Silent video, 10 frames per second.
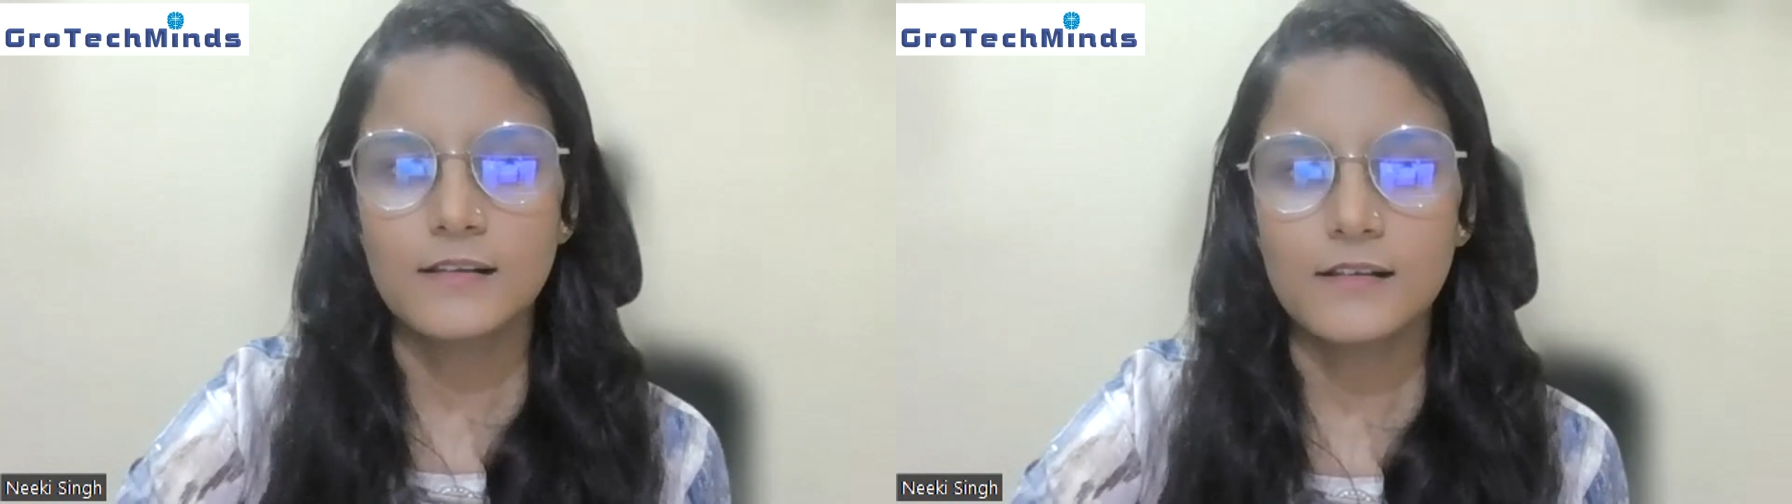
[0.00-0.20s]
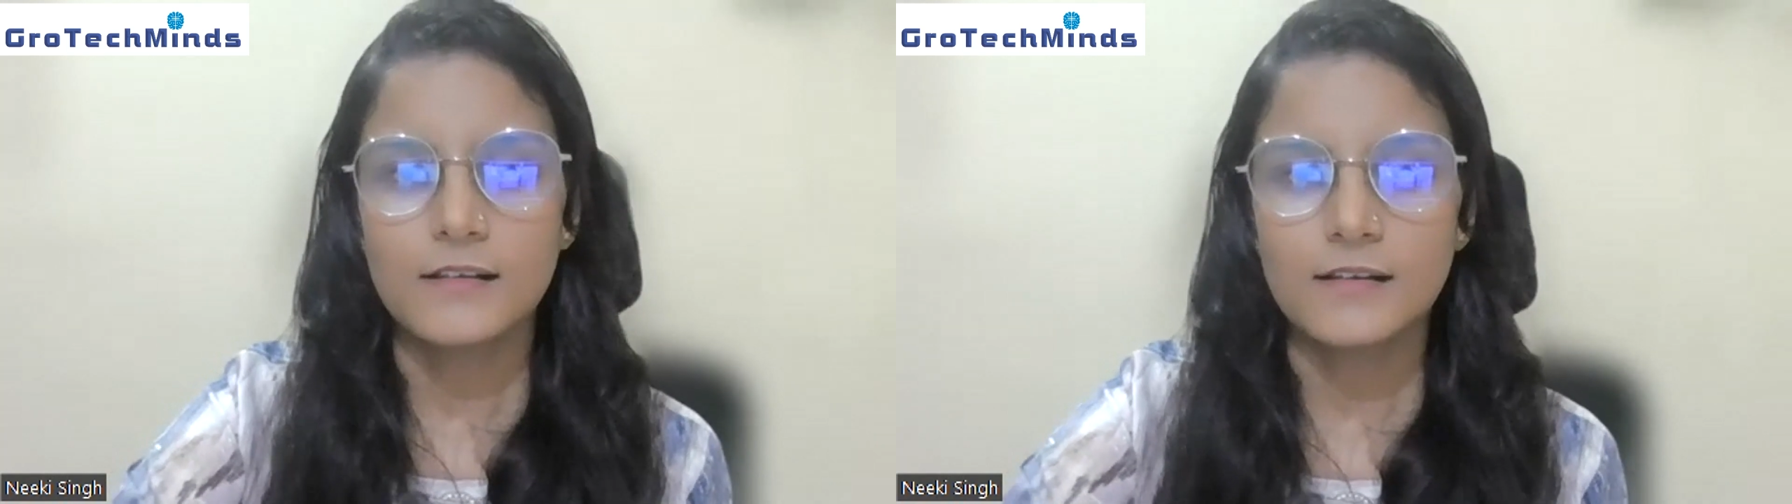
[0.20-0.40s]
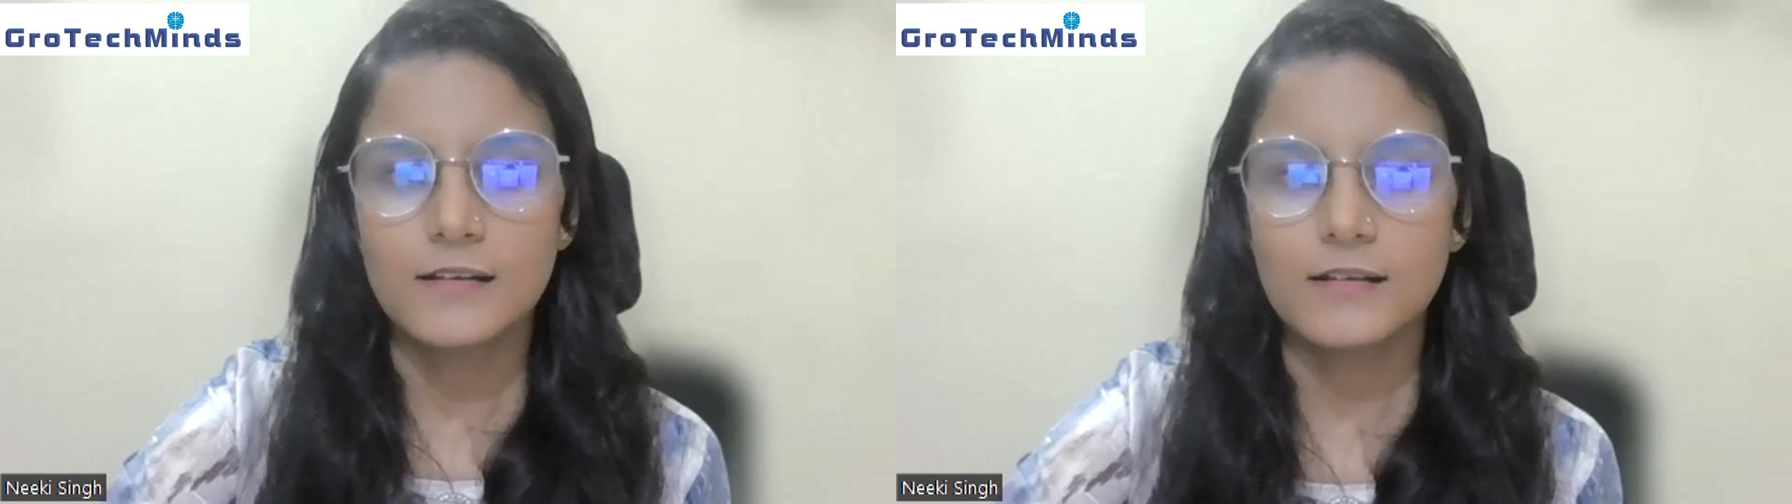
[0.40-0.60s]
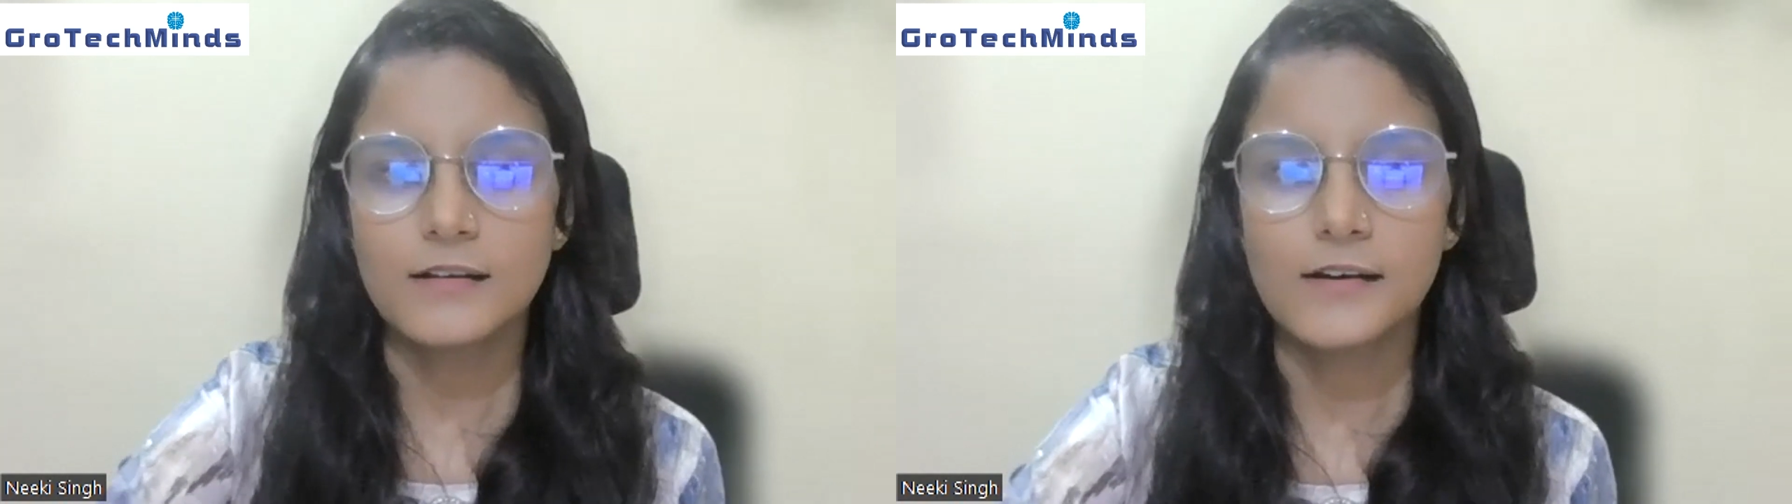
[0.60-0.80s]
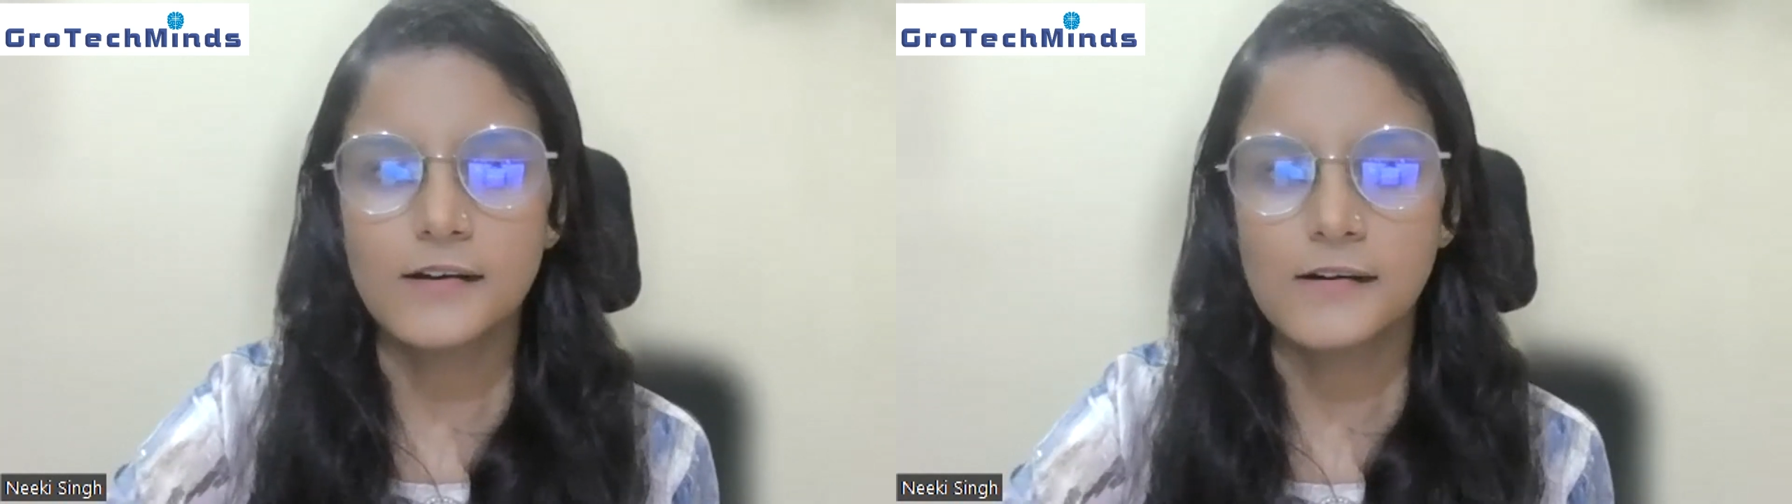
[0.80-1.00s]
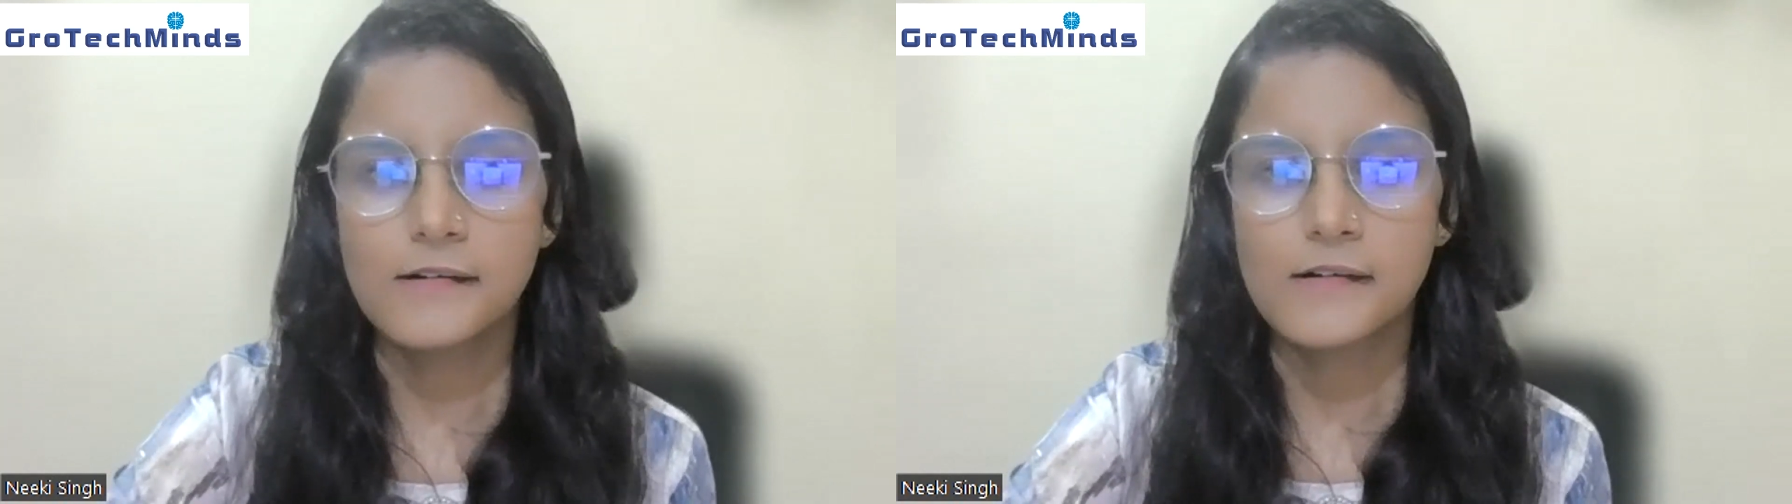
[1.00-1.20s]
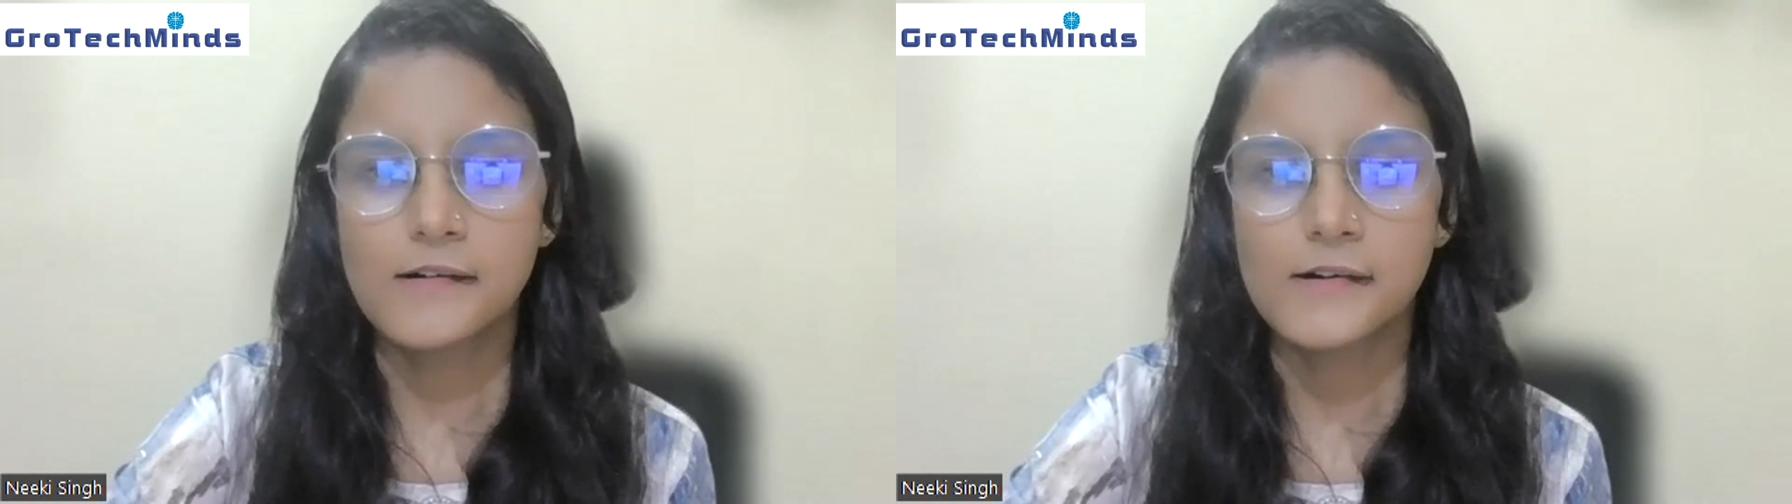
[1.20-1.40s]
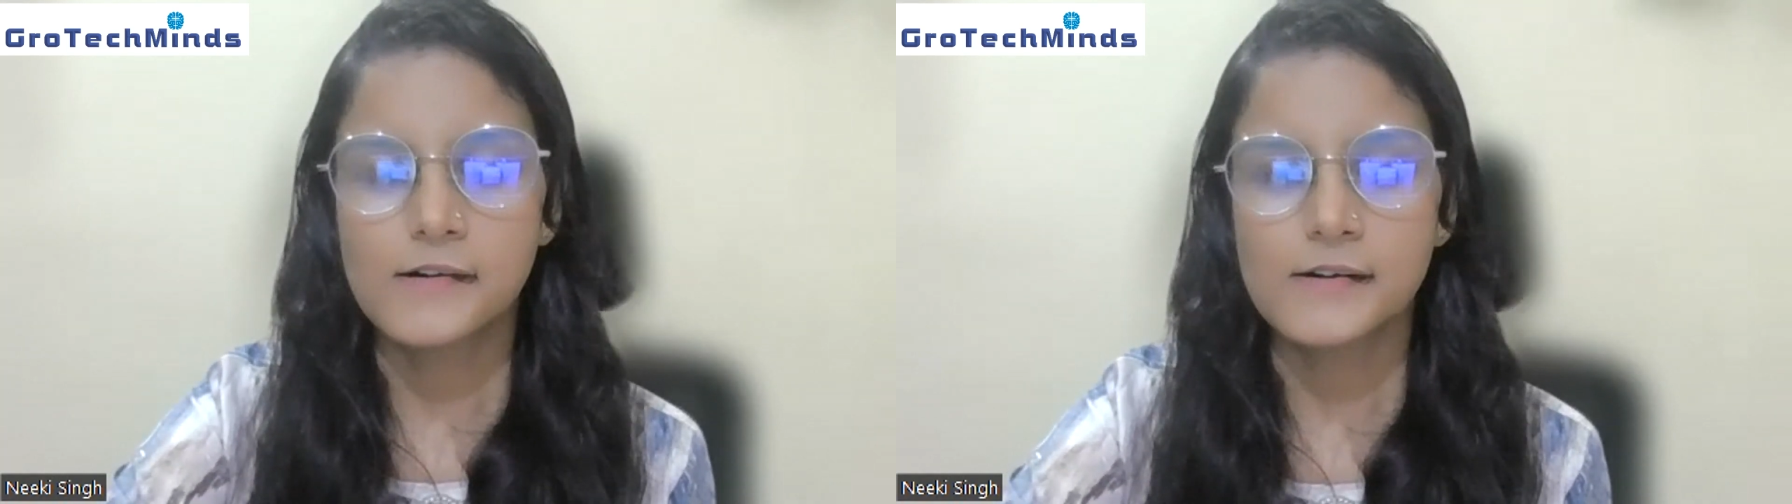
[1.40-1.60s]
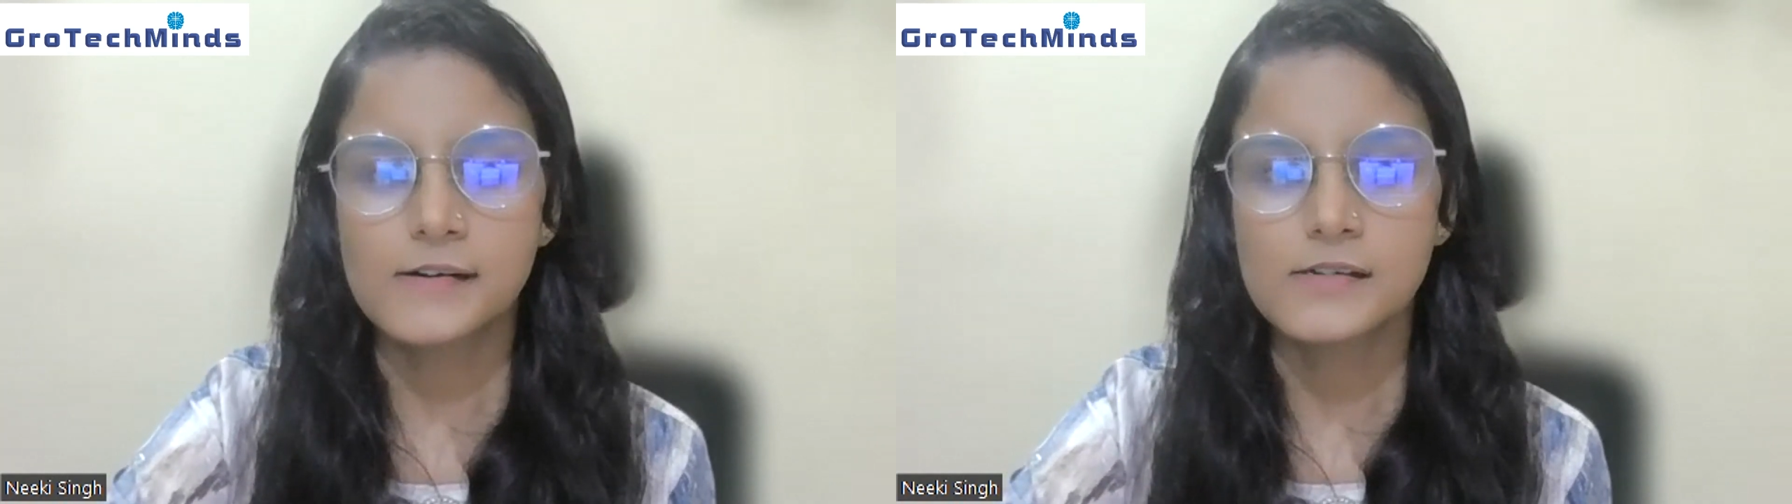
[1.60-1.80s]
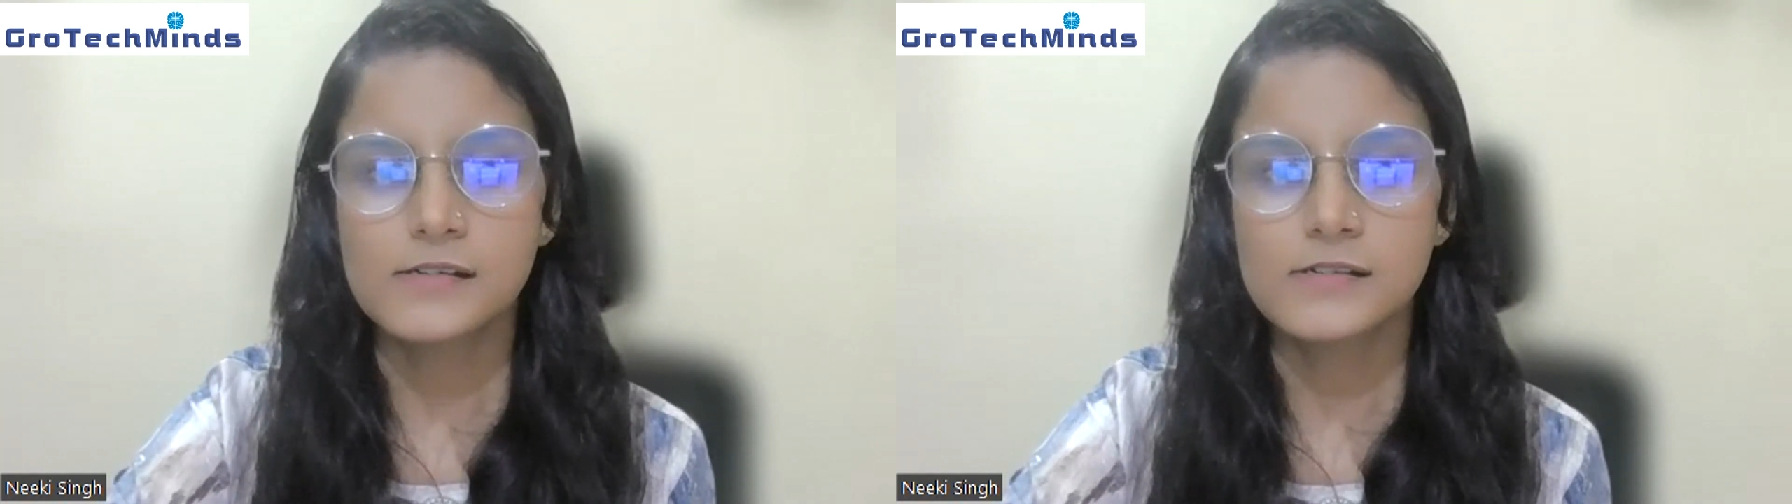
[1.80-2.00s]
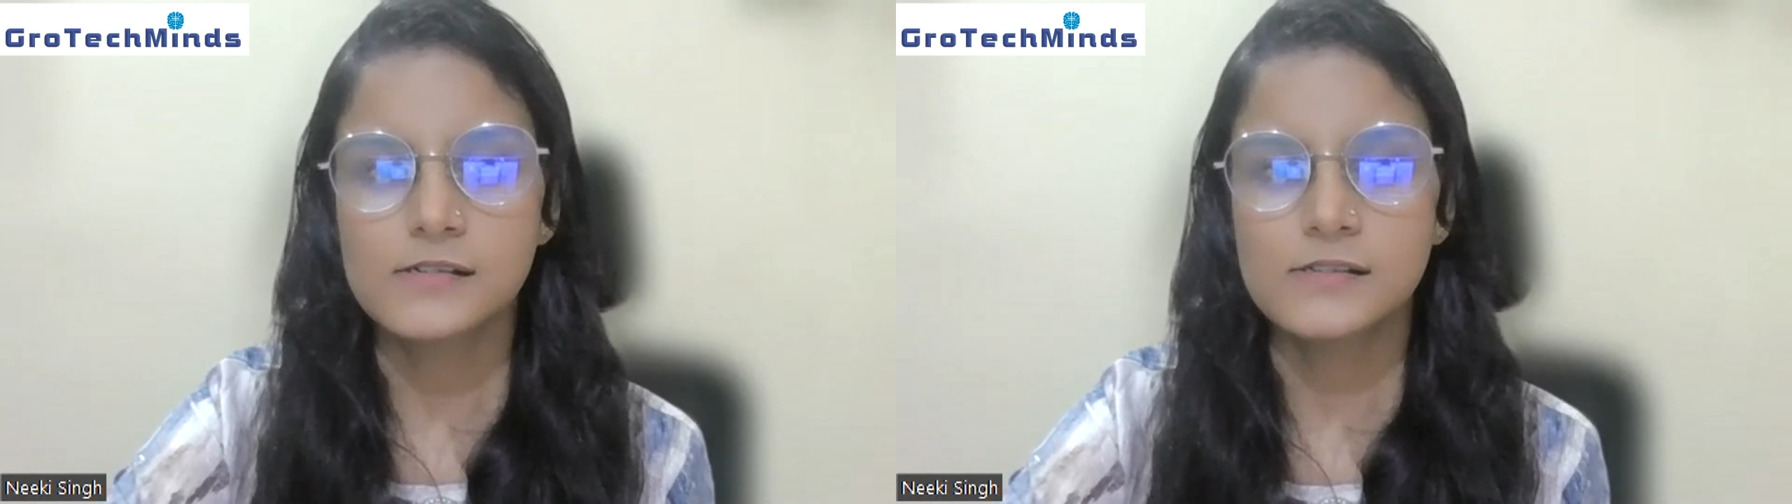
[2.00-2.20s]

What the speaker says: which kinds of project we are